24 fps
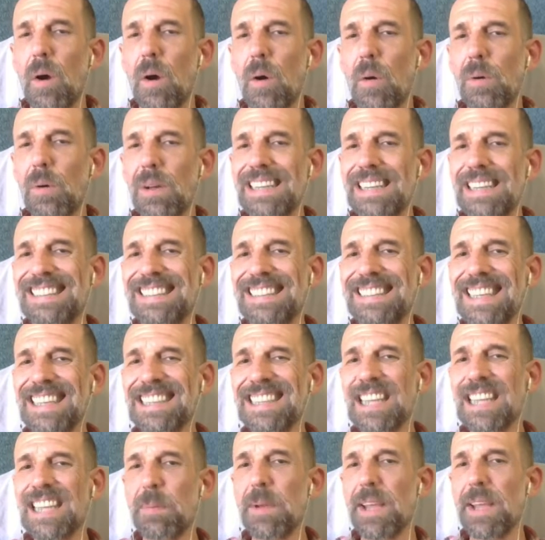will exceed
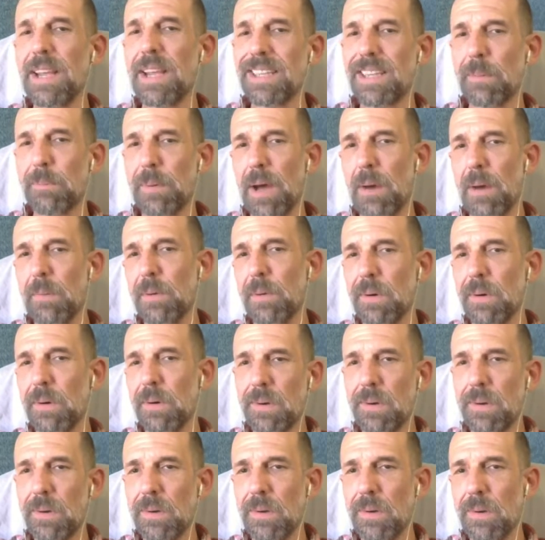their peak at the bubble
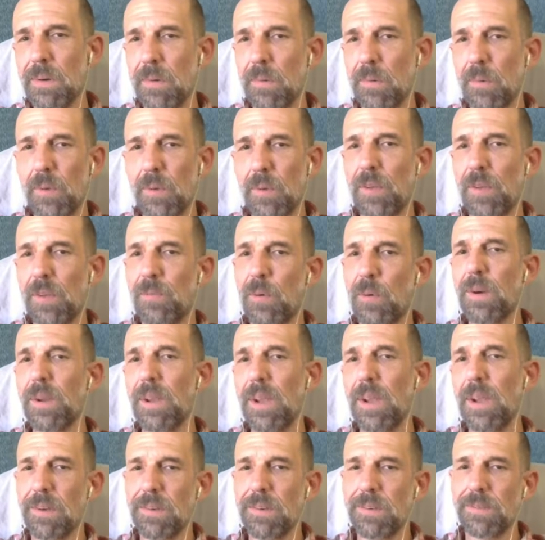within 4
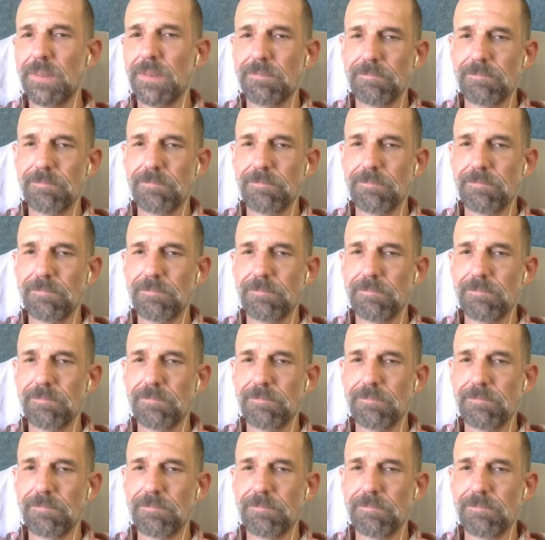years.